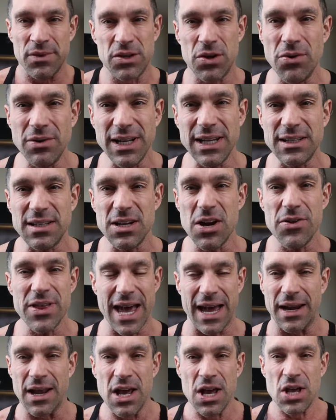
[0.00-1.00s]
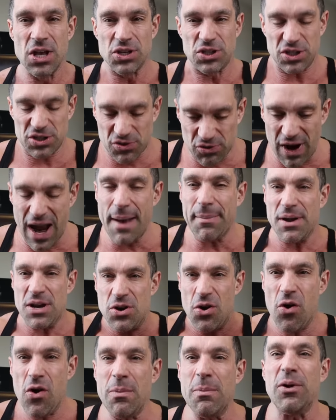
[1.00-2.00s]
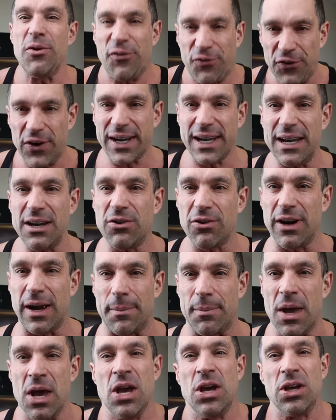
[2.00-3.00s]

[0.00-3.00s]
Don't need to know that. Just grab a normal freaking grip.